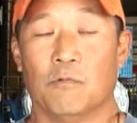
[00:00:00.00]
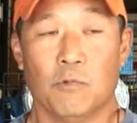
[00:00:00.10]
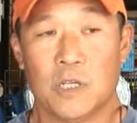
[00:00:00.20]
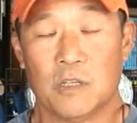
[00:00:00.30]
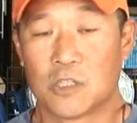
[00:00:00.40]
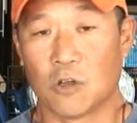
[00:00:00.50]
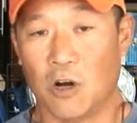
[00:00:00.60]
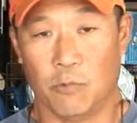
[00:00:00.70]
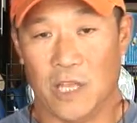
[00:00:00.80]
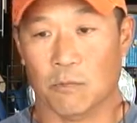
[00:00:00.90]
We
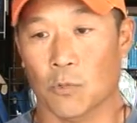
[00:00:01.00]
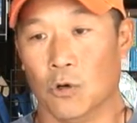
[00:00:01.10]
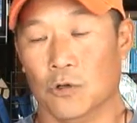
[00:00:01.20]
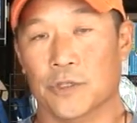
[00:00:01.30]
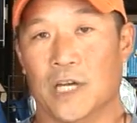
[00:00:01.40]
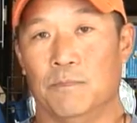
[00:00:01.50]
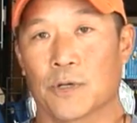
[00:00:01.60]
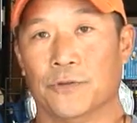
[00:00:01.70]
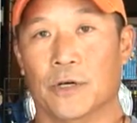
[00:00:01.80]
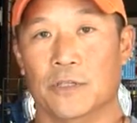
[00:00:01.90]
had the molds. I
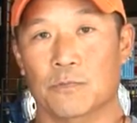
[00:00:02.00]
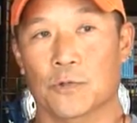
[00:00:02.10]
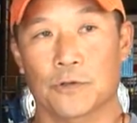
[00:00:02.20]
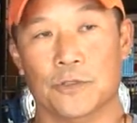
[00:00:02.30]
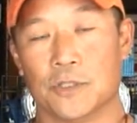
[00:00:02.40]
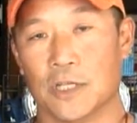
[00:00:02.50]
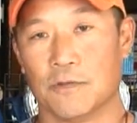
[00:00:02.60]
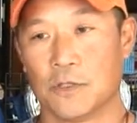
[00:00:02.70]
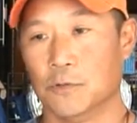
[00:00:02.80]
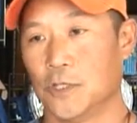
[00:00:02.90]
built all these molds and
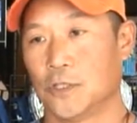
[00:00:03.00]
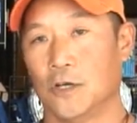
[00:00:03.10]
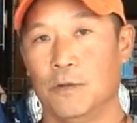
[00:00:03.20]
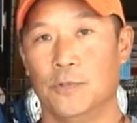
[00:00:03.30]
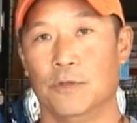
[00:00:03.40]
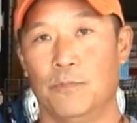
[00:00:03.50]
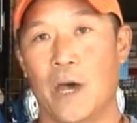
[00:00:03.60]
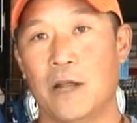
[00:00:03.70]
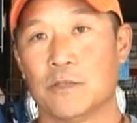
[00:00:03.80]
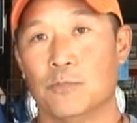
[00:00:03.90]
stuff, so we just started building
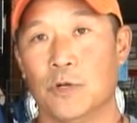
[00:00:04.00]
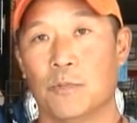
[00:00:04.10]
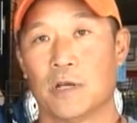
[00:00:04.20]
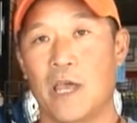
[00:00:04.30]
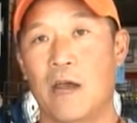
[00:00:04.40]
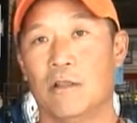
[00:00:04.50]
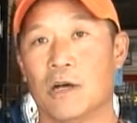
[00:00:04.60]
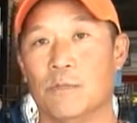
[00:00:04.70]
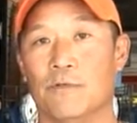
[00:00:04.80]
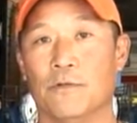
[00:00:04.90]
paddles and putting them in our
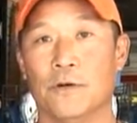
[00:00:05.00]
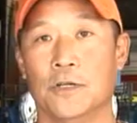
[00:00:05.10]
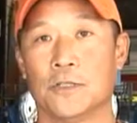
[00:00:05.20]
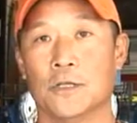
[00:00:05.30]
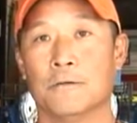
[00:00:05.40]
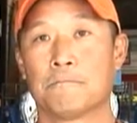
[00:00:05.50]
catalog about 4 years ago.